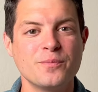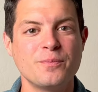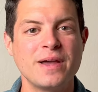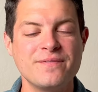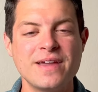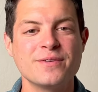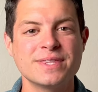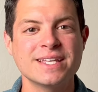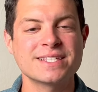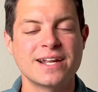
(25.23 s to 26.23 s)
my favorite
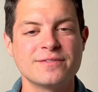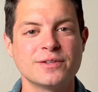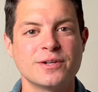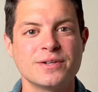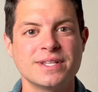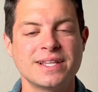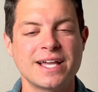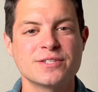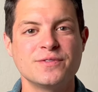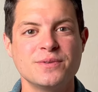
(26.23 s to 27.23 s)
things that I've learned in the
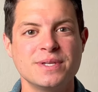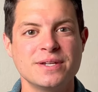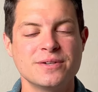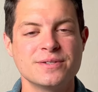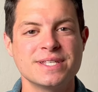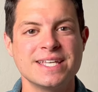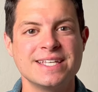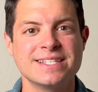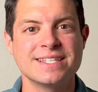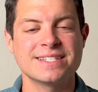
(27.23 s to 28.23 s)
last few years
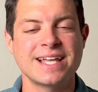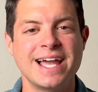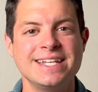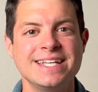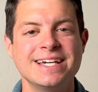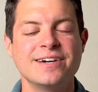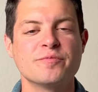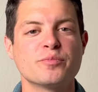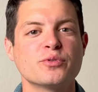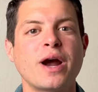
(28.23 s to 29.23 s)
is this idea
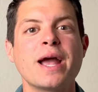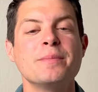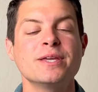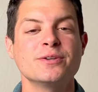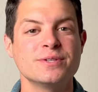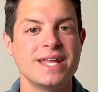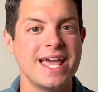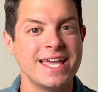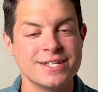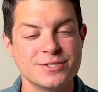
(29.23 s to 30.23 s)
of priming your
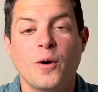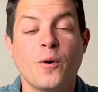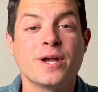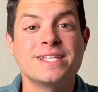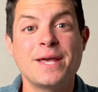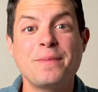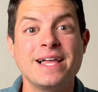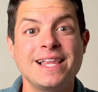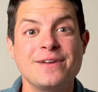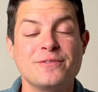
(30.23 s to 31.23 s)
day, or as Ed
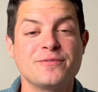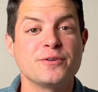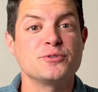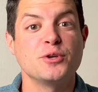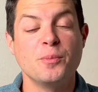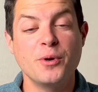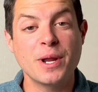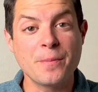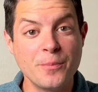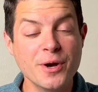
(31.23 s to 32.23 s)
Mylett refers to it,
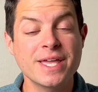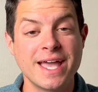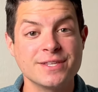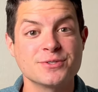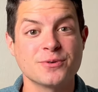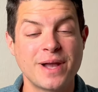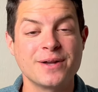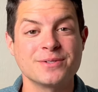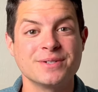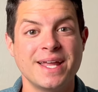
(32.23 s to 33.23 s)
putting bookends
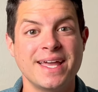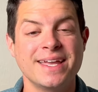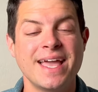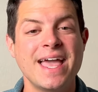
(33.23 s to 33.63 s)
around your day.